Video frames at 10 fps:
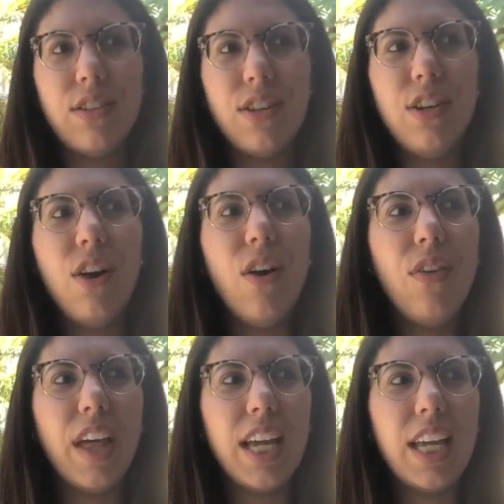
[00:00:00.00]
to
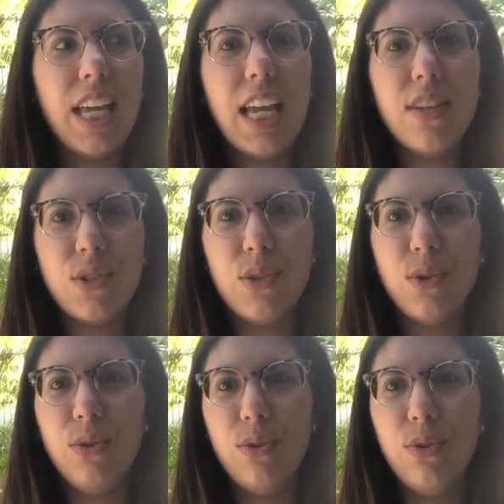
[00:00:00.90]
know that He is
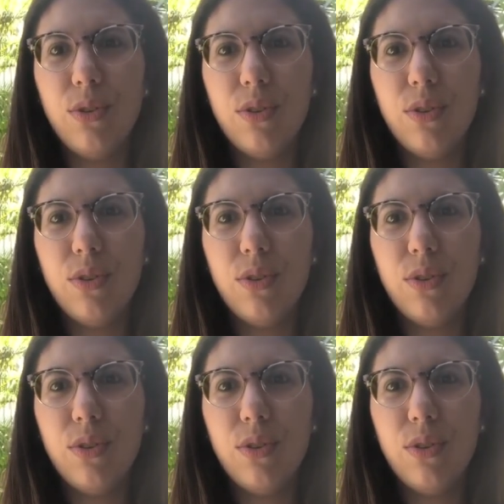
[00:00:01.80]
who